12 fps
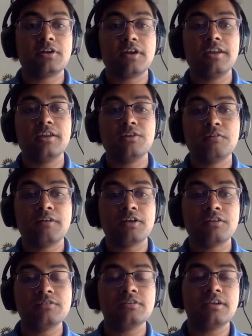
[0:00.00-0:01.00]
are any null
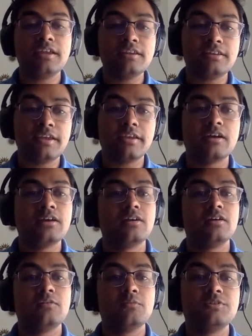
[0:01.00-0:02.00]
values in data,
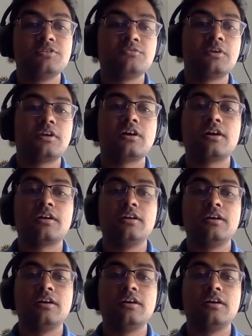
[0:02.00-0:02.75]
which is where our